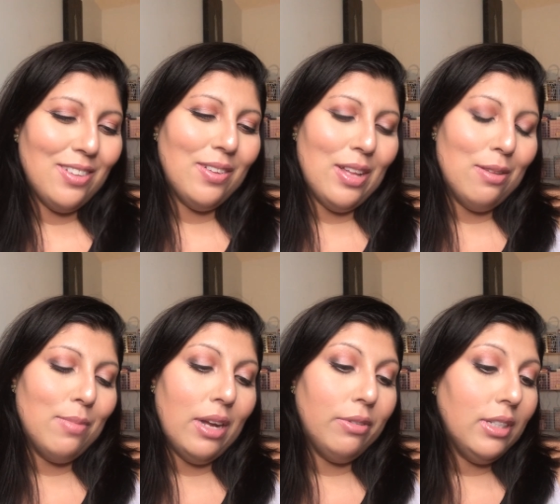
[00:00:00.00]
so
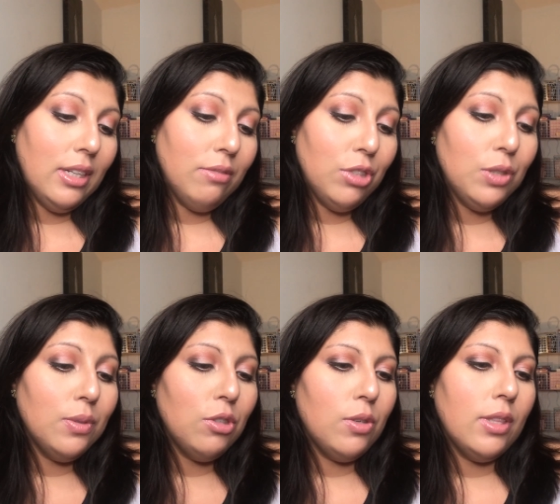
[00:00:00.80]
I really
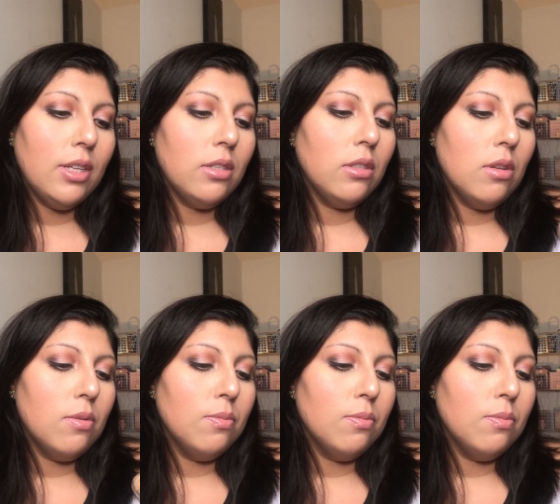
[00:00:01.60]
do enjoy this